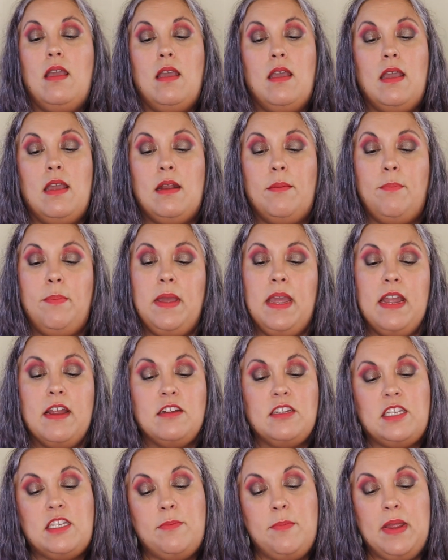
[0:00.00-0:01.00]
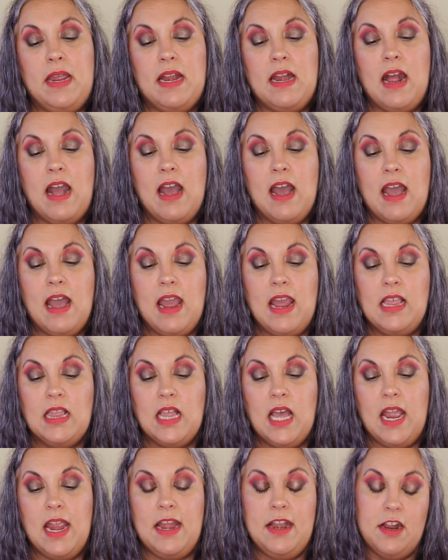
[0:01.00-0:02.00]
It appears to be an
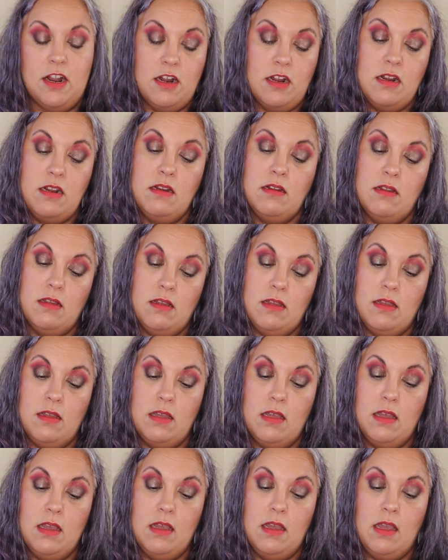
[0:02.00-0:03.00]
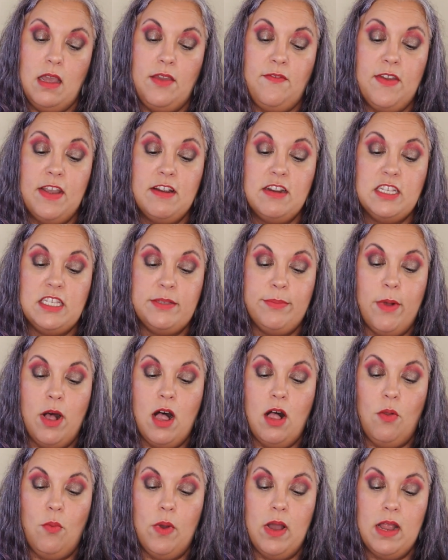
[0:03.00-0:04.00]
eyeliner, a very
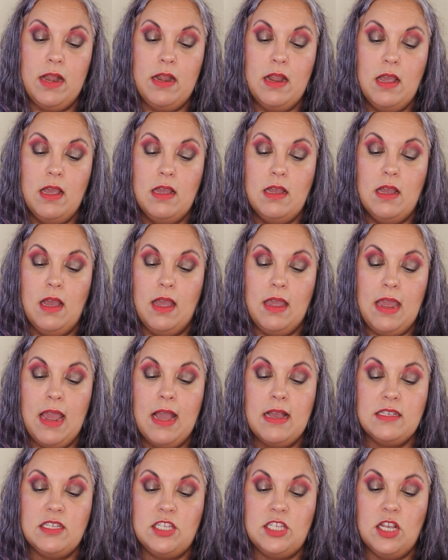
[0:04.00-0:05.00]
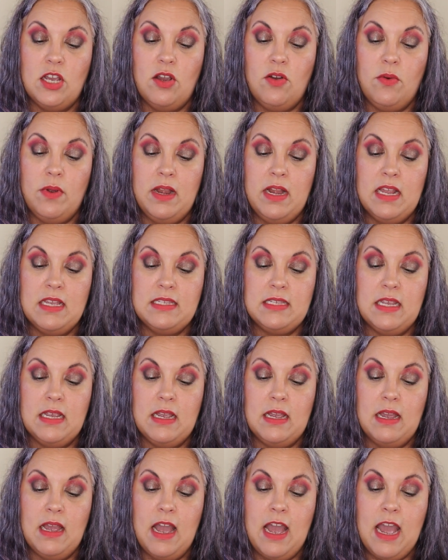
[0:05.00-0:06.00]
small one. Yeah, so it is
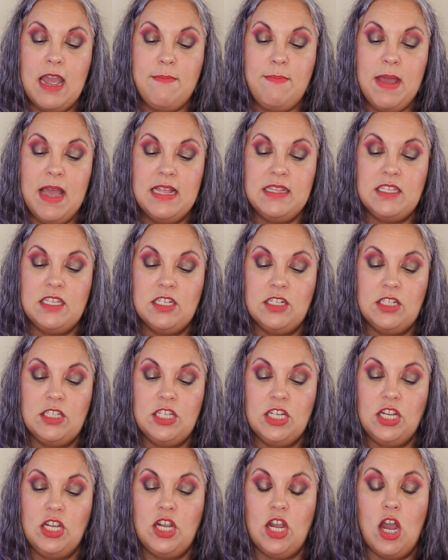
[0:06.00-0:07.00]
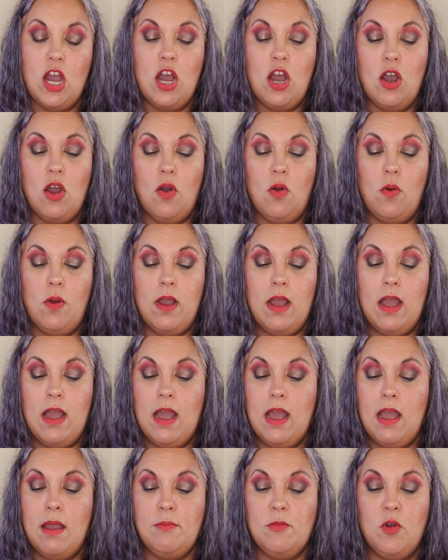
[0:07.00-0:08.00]
an eye pencil to go.
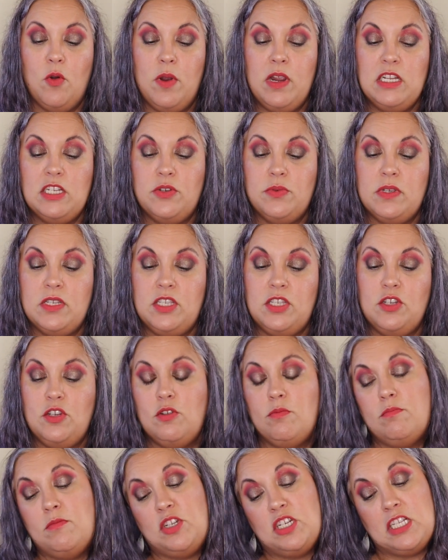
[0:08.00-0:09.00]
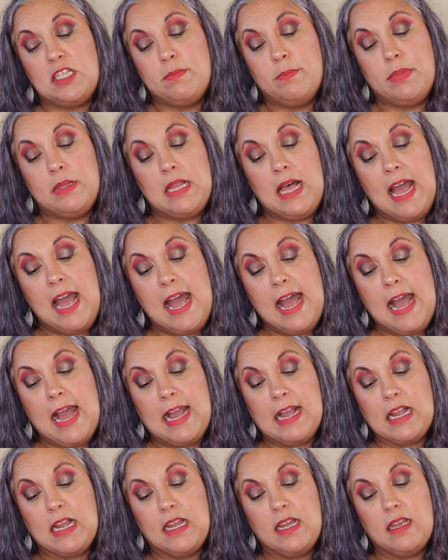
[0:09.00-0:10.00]
I'm going to assume just
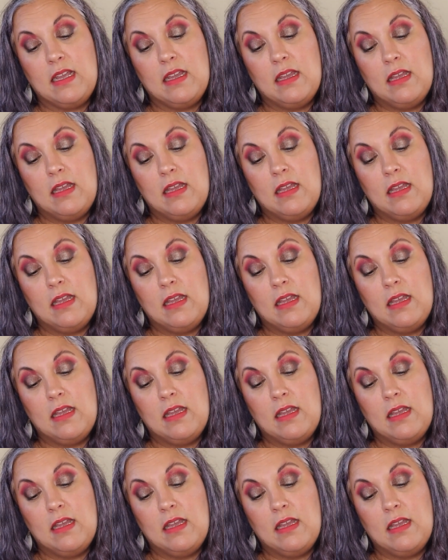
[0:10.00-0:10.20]
black.